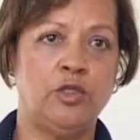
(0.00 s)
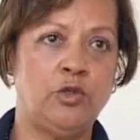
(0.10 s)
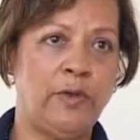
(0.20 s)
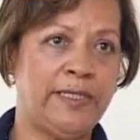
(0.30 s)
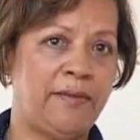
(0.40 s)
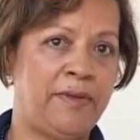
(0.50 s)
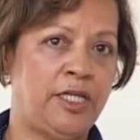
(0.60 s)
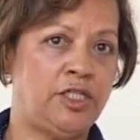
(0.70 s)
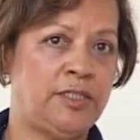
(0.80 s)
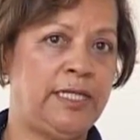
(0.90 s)
the two
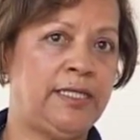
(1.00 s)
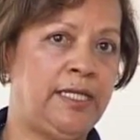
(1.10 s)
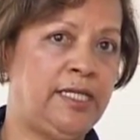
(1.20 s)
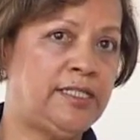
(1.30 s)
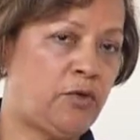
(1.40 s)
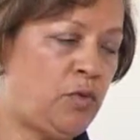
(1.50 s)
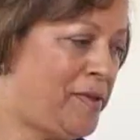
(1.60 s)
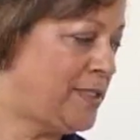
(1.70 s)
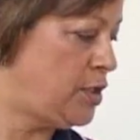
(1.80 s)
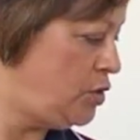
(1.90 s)
examination techniques that
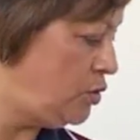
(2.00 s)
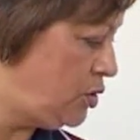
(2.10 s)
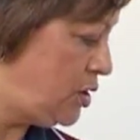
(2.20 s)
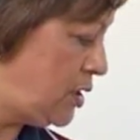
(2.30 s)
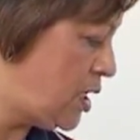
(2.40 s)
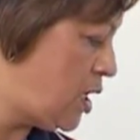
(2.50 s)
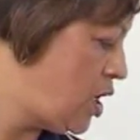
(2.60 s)
we must use.